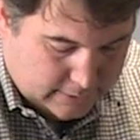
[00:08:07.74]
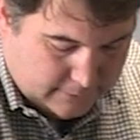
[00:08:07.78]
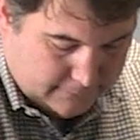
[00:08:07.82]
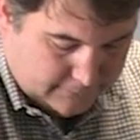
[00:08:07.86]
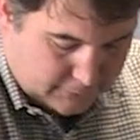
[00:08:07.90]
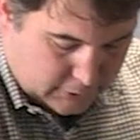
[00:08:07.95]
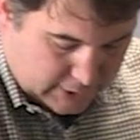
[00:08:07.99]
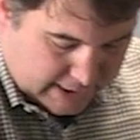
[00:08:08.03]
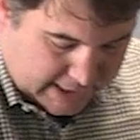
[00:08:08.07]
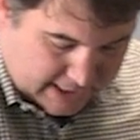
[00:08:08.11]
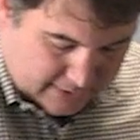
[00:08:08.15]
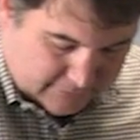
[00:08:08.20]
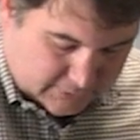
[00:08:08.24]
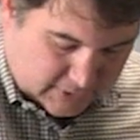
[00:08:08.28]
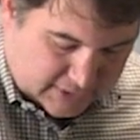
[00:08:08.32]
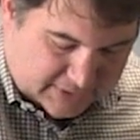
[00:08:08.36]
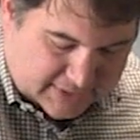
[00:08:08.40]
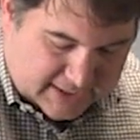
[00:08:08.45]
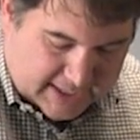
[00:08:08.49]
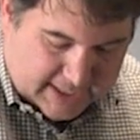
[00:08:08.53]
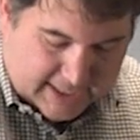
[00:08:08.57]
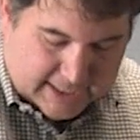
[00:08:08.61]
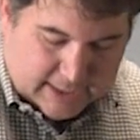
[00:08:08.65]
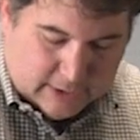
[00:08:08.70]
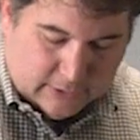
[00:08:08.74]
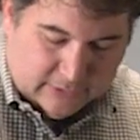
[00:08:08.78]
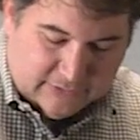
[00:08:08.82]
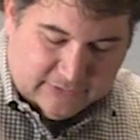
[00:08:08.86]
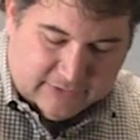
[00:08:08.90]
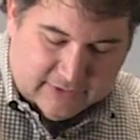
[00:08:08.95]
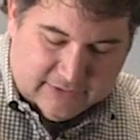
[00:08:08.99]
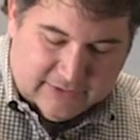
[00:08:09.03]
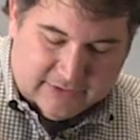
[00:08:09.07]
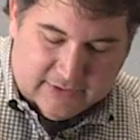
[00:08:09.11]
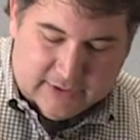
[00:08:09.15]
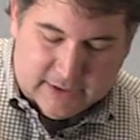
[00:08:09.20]
For everything else
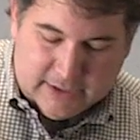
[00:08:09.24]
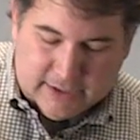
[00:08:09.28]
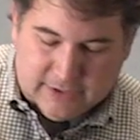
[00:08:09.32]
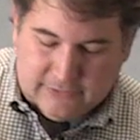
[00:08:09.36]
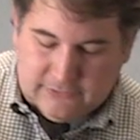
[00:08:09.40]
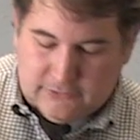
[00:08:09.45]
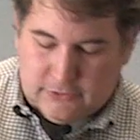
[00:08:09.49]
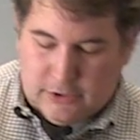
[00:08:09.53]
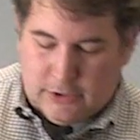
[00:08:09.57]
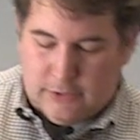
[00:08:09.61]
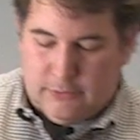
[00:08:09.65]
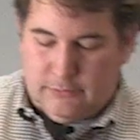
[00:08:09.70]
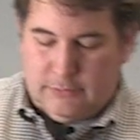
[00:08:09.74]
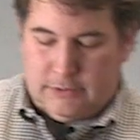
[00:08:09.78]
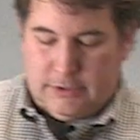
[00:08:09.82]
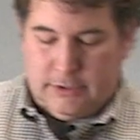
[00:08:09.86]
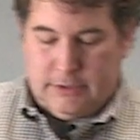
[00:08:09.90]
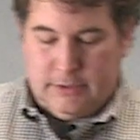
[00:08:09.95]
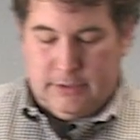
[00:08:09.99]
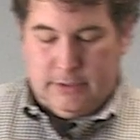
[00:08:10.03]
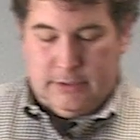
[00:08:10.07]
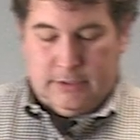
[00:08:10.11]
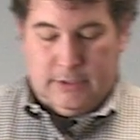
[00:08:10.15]
that's in this tote,